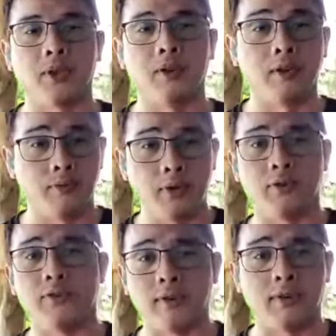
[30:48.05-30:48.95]
or the
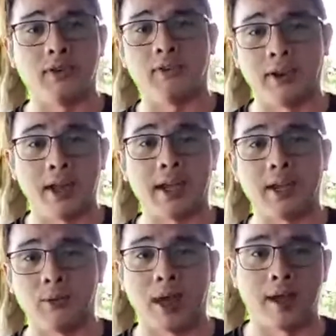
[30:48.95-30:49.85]
future generation is lucky
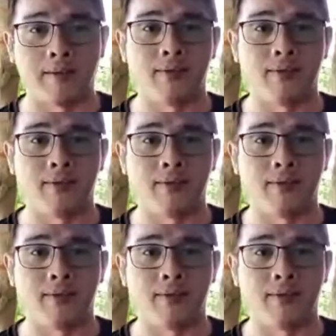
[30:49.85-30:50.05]
to have